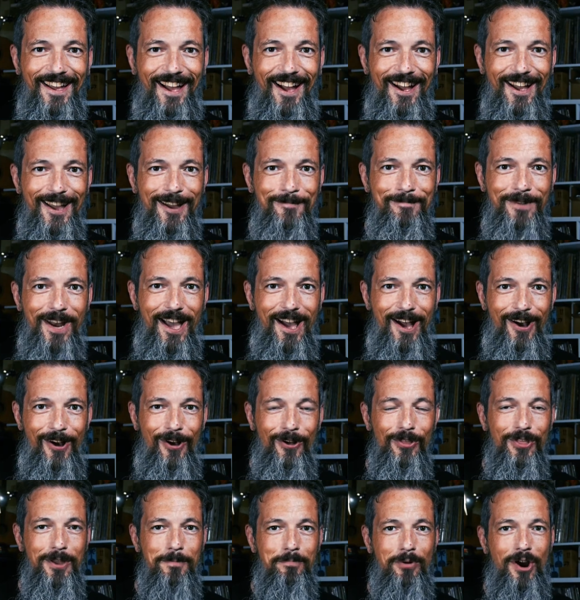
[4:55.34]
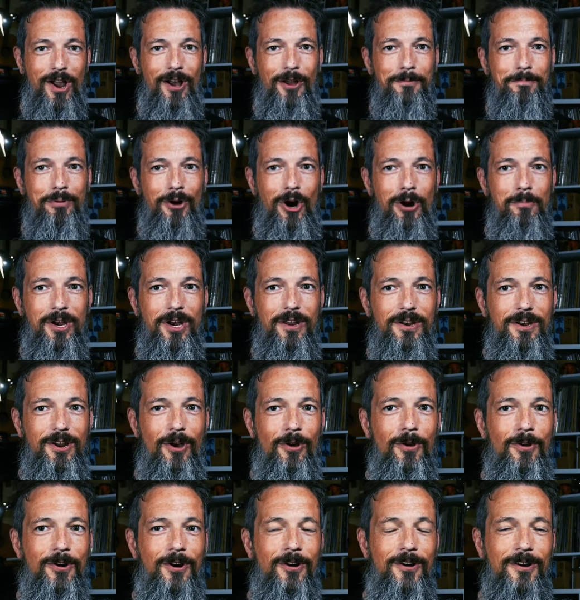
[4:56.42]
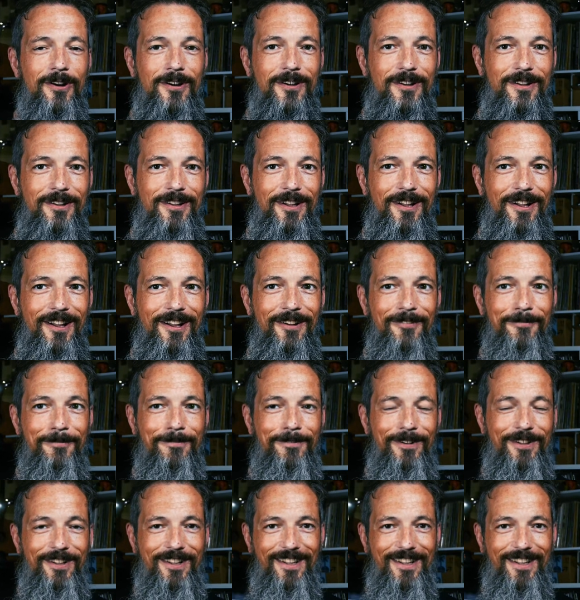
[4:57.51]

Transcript: I am now the proud permanent owner of